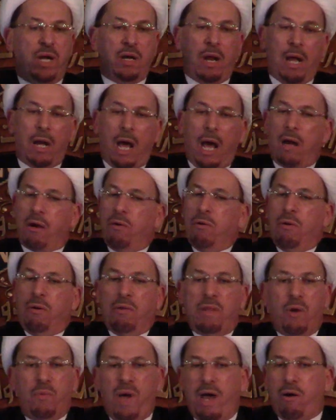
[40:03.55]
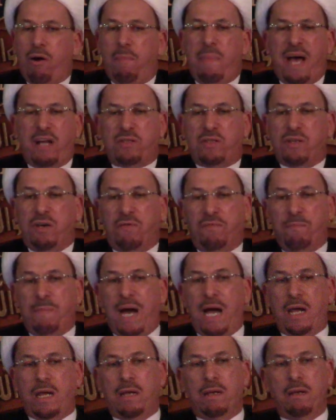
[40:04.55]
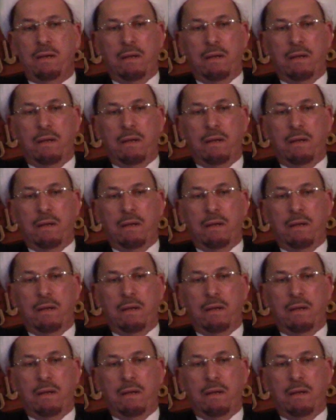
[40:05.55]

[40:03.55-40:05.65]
And I don't know the whereabouts of my